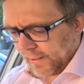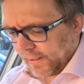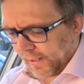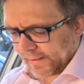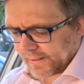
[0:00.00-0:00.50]

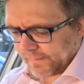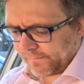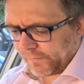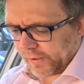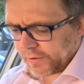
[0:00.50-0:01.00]
I did some
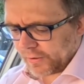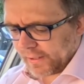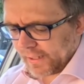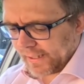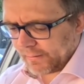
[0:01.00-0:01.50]
footage on
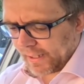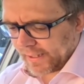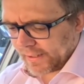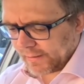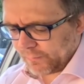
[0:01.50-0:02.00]
the
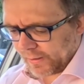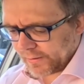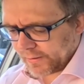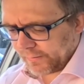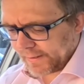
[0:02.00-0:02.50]

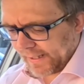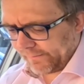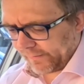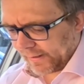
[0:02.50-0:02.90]
A127